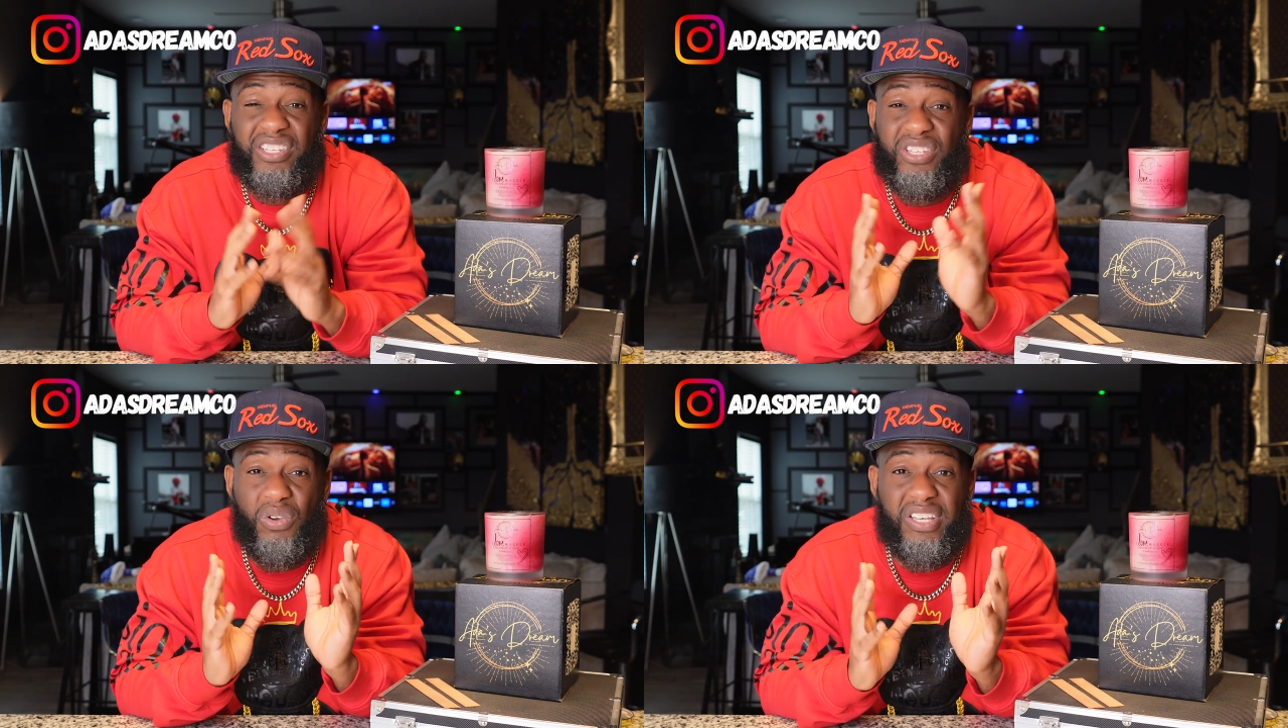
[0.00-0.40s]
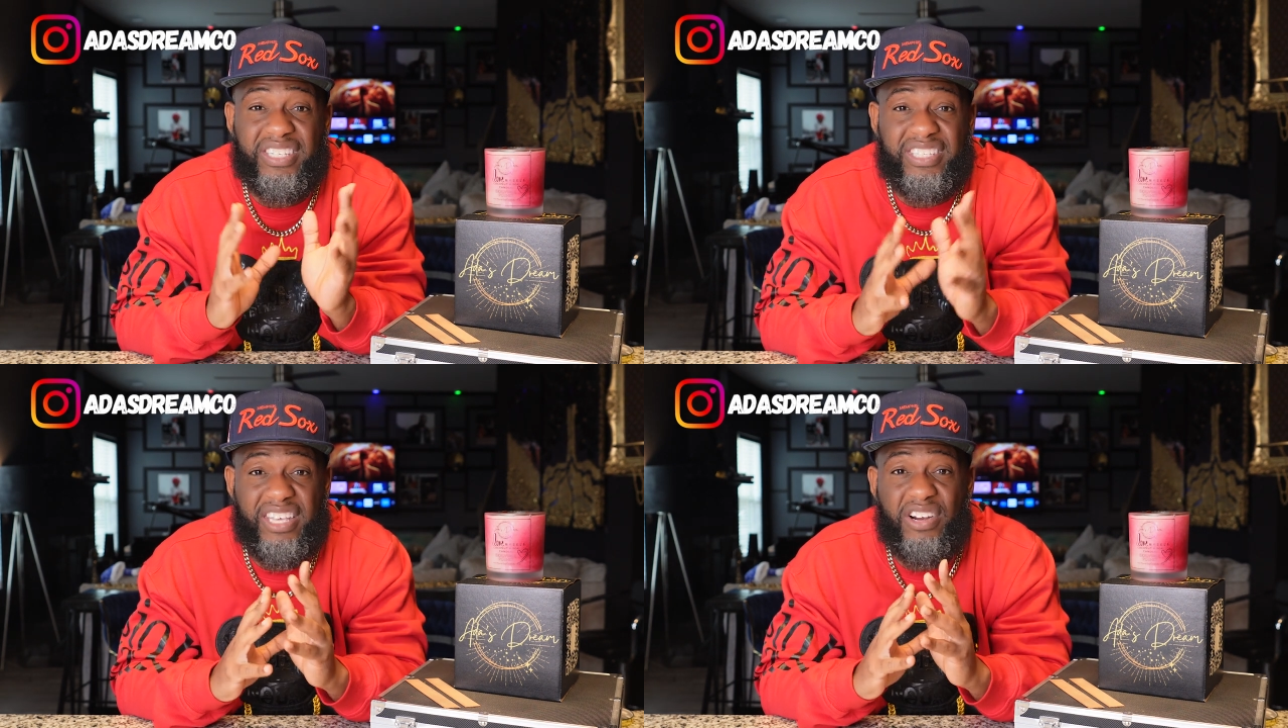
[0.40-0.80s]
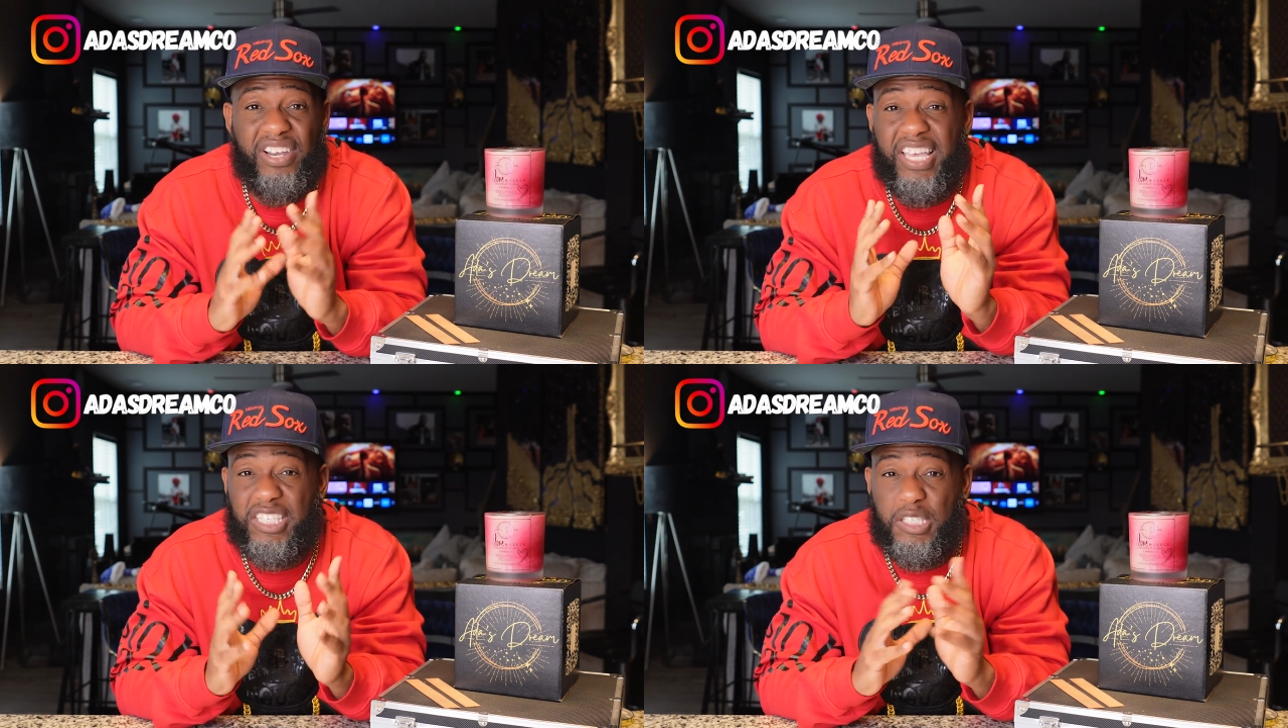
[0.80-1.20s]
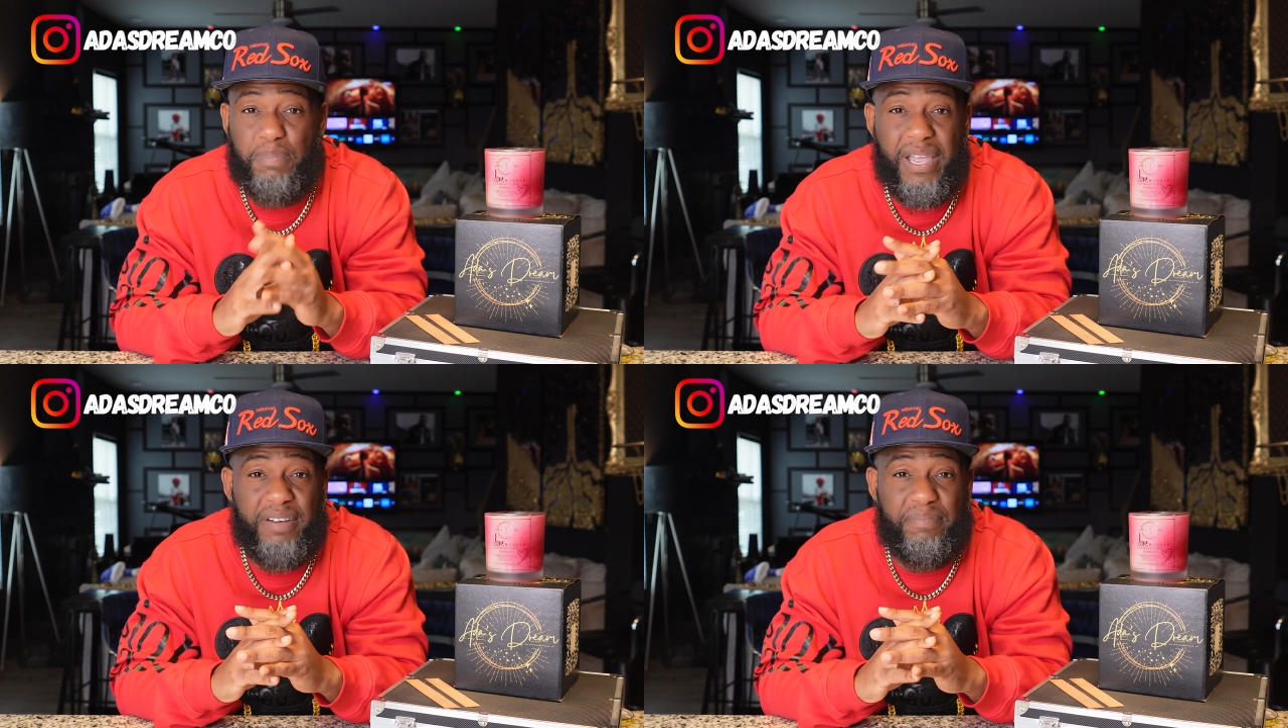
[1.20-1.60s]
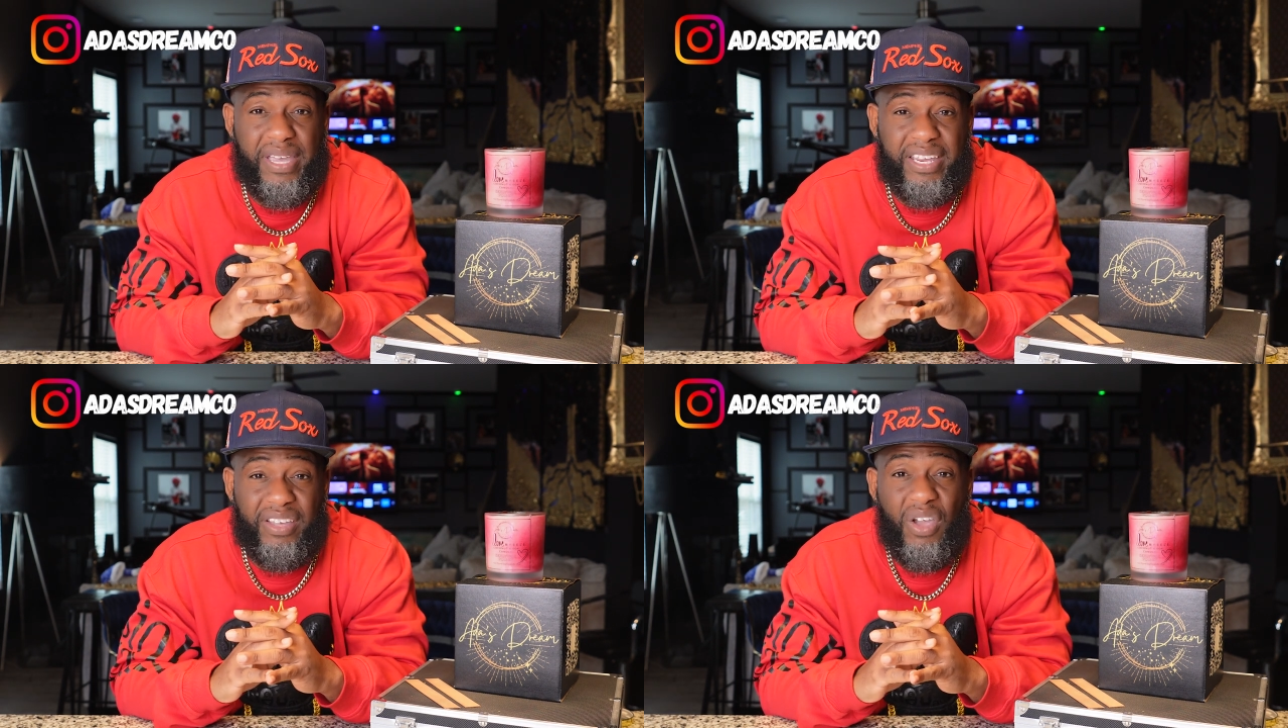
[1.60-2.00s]
so consider
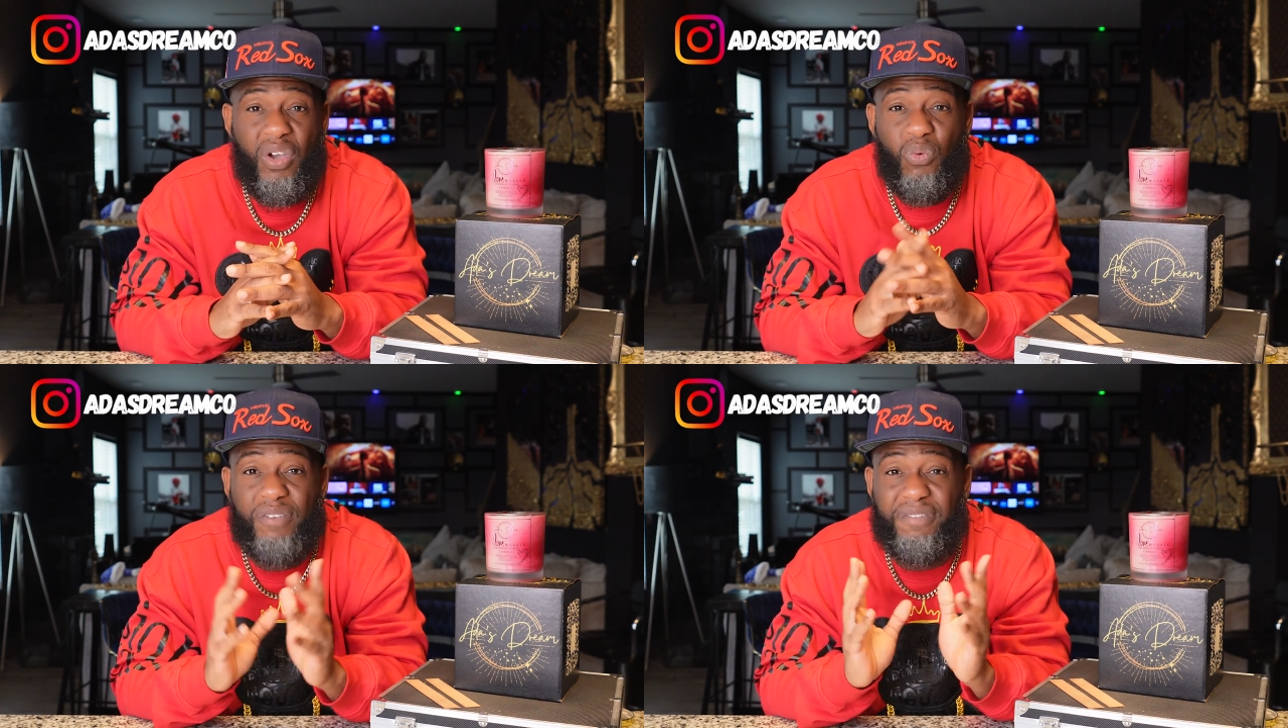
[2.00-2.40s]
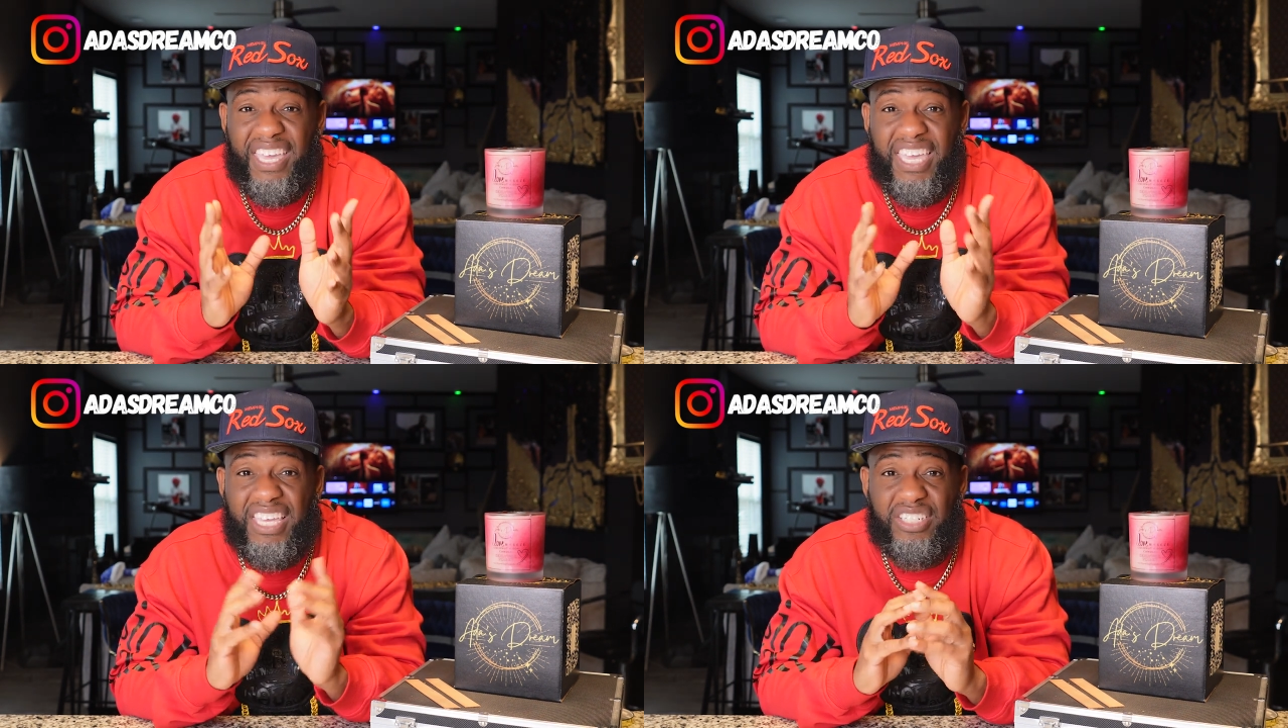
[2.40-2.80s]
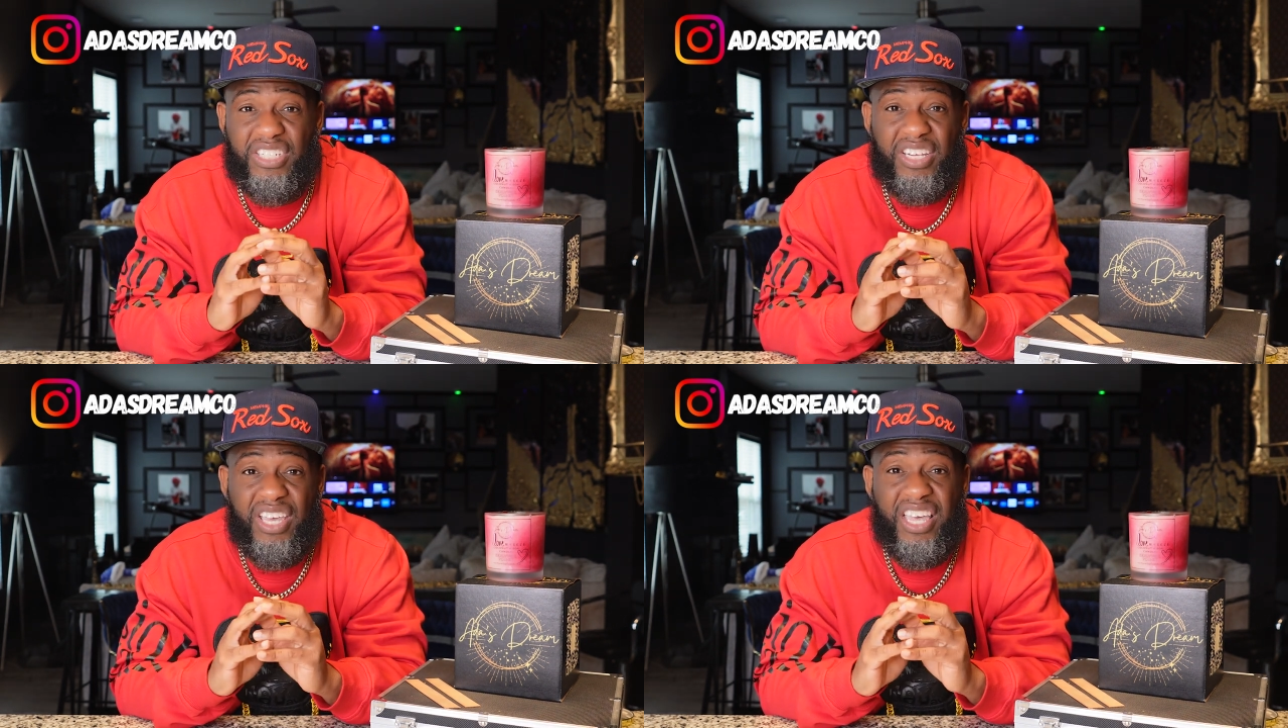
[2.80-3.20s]
experimenting with each